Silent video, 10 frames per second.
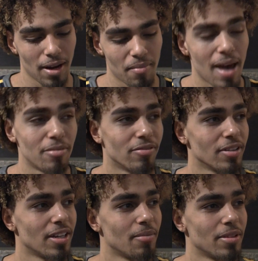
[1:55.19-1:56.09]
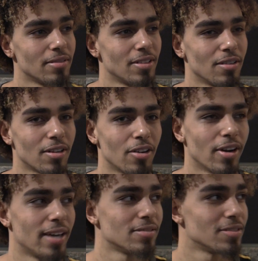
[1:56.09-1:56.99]
and I'm happy for them, and you know,
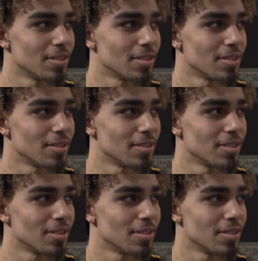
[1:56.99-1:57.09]
congrats.